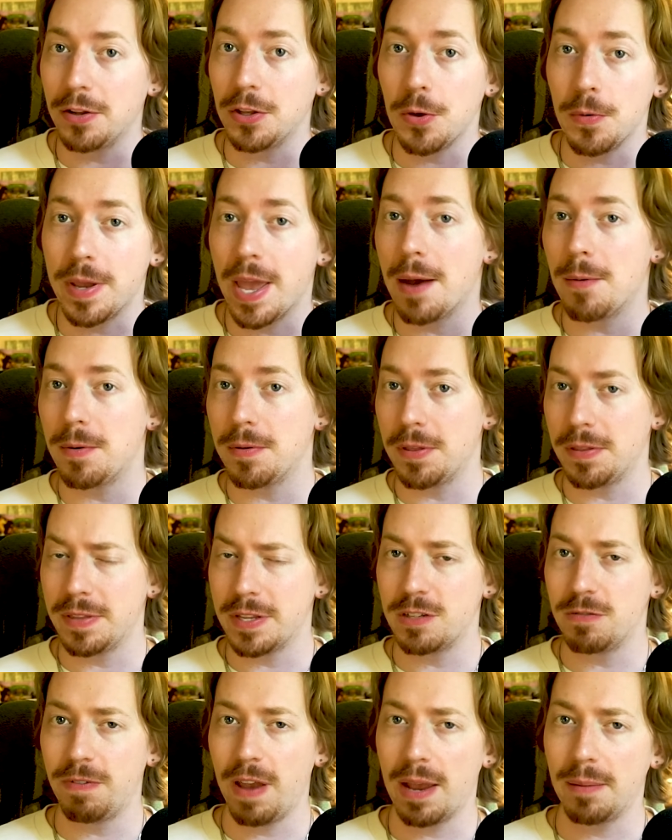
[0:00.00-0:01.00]
you get within
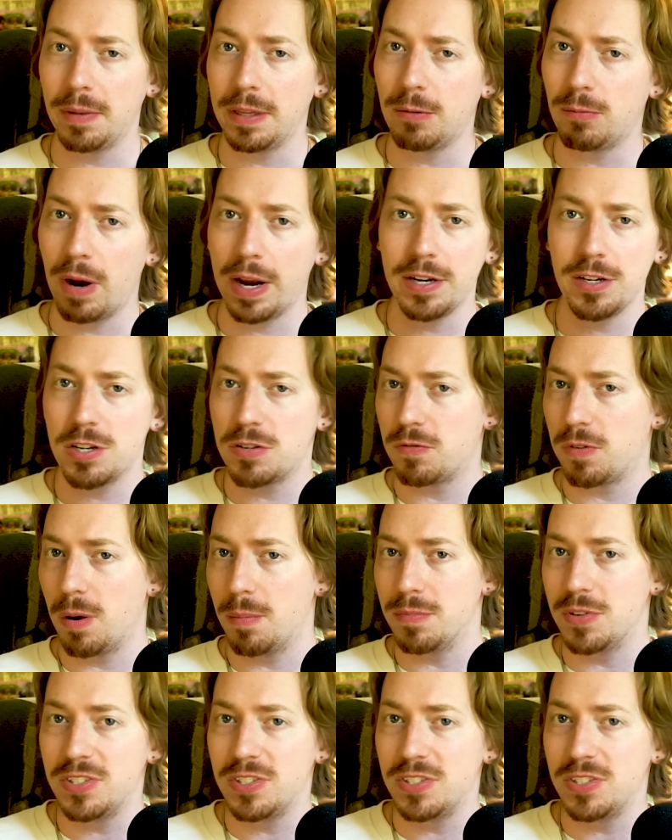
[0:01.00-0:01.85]
this family ranges from